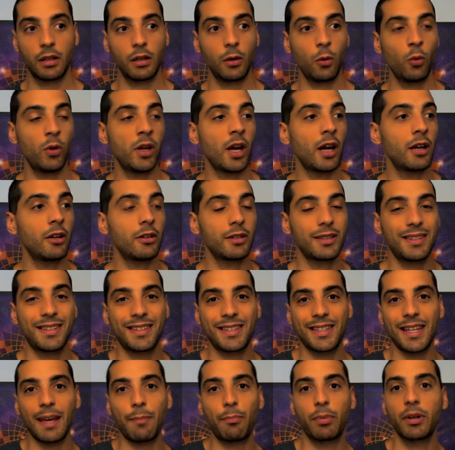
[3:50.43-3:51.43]
We are not
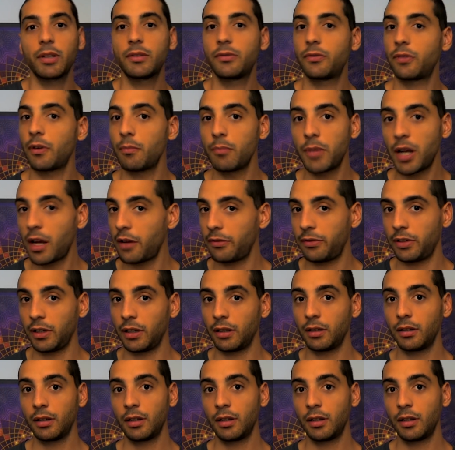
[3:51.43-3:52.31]
separate from nothing.